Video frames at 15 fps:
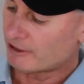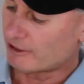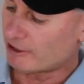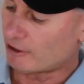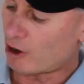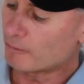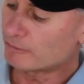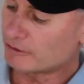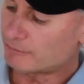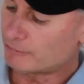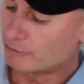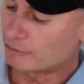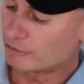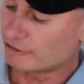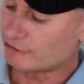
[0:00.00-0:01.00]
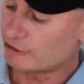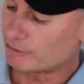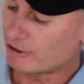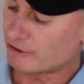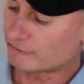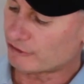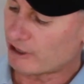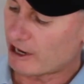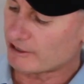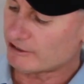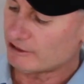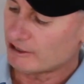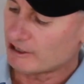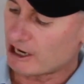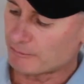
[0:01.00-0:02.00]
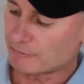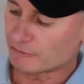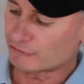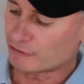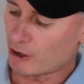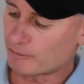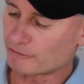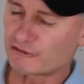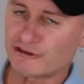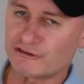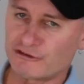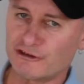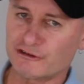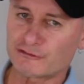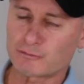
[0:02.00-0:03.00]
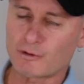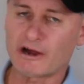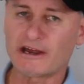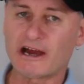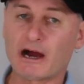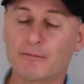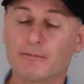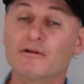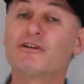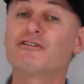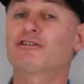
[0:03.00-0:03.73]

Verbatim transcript: Uh, OmniPure USA, up the top it says this way up.